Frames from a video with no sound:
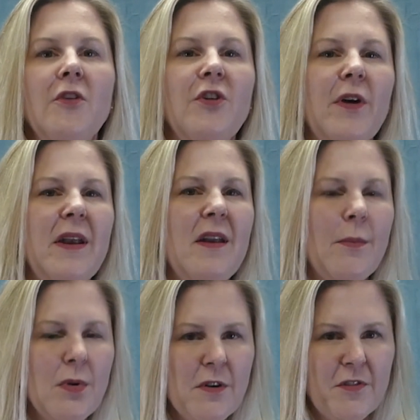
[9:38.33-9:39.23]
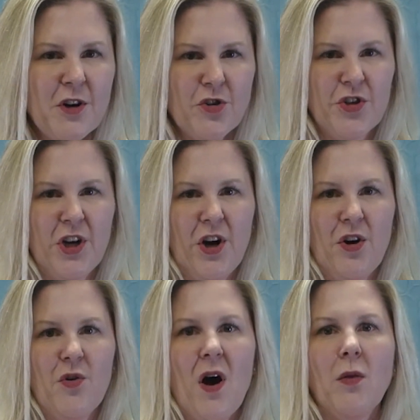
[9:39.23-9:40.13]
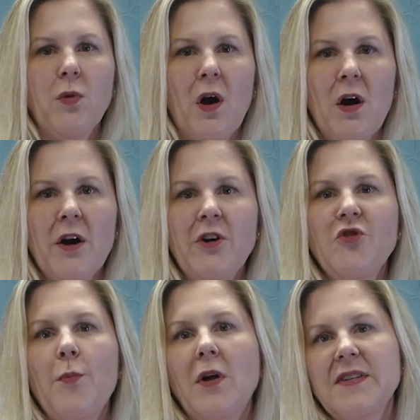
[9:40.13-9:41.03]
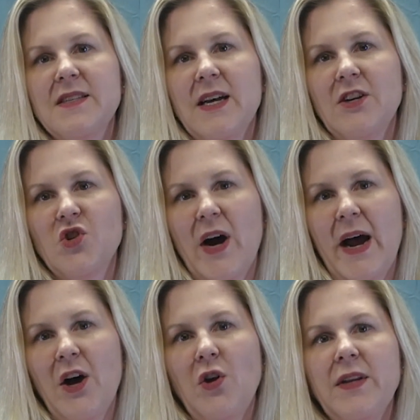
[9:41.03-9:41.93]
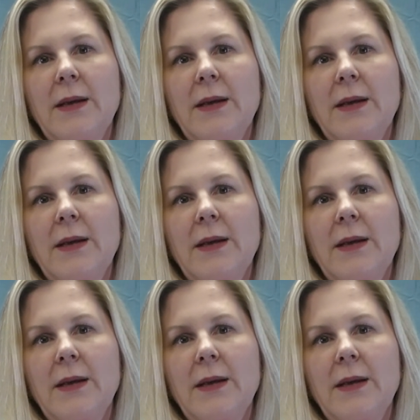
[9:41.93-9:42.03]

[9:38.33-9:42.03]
So, a number of years ago, a large multi site trial